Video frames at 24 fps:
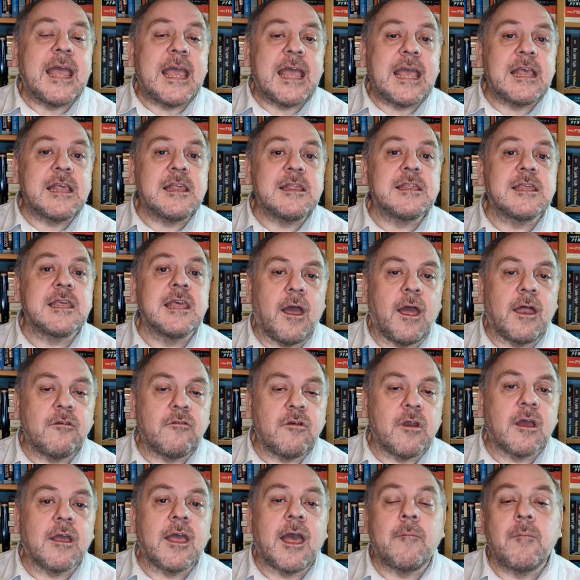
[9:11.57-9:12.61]
is
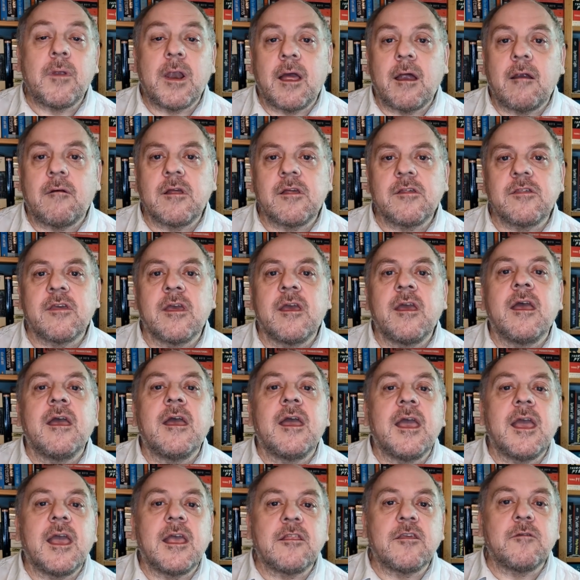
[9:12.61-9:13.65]
Andrea Camilleri's
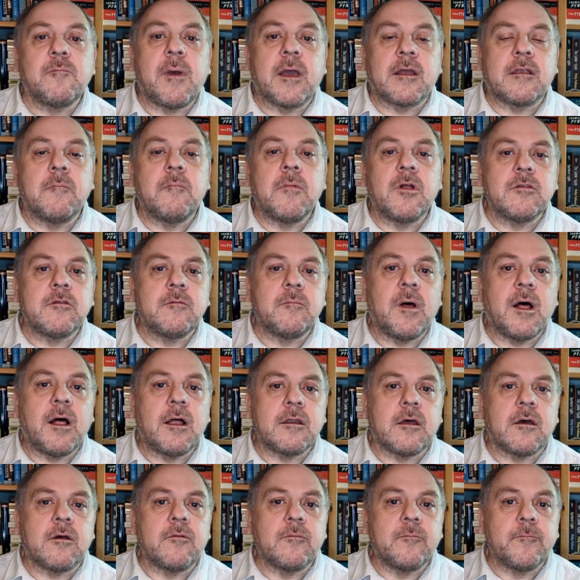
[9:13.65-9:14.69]
Inspector Montalbano.